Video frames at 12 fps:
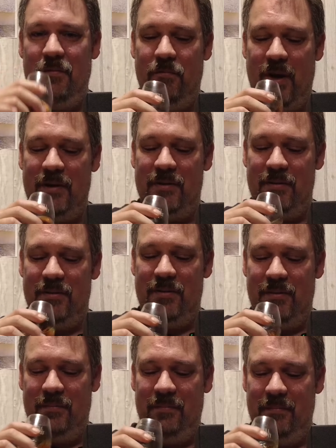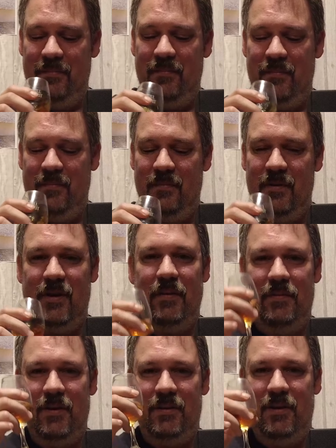Raisins,
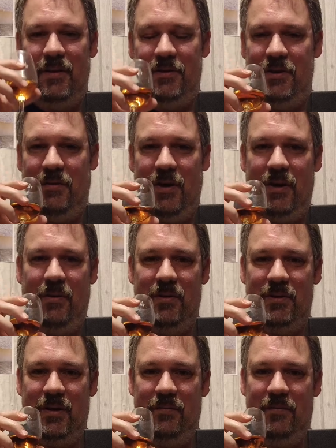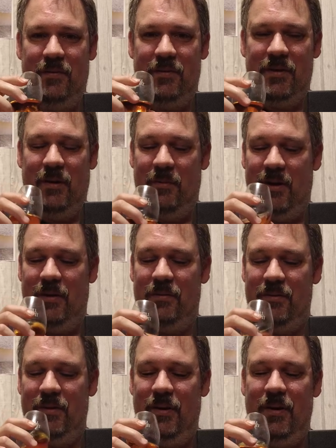definitely sherry cask influence coming
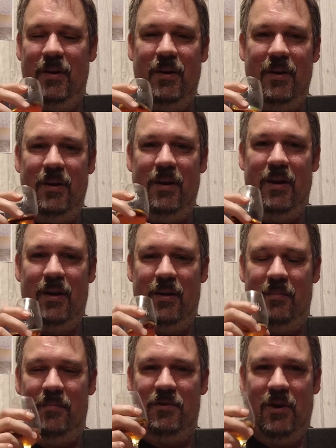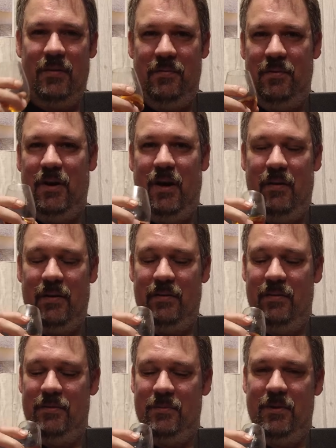out. Dried fruit
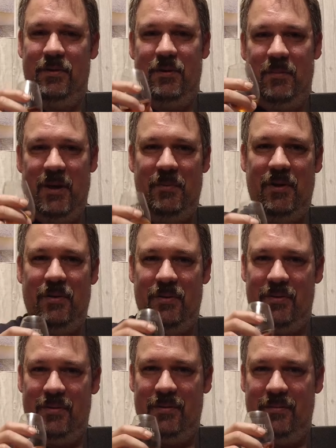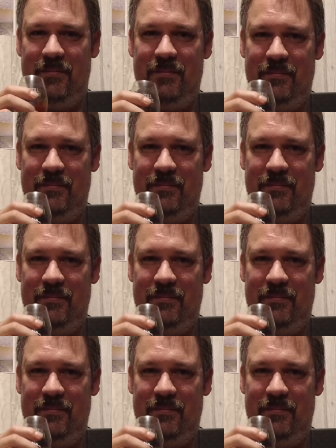character as well, some apricots.